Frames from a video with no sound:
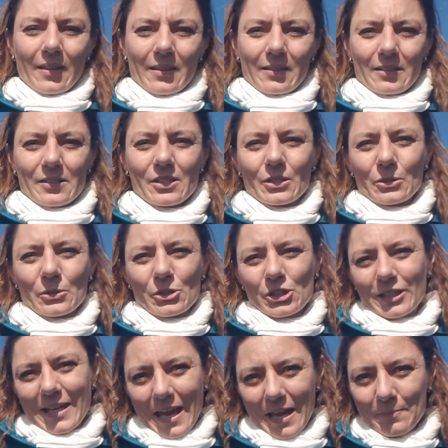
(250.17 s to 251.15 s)
the solution
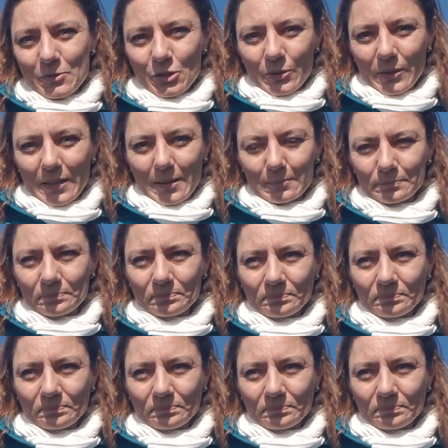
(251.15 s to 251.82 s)
came to him.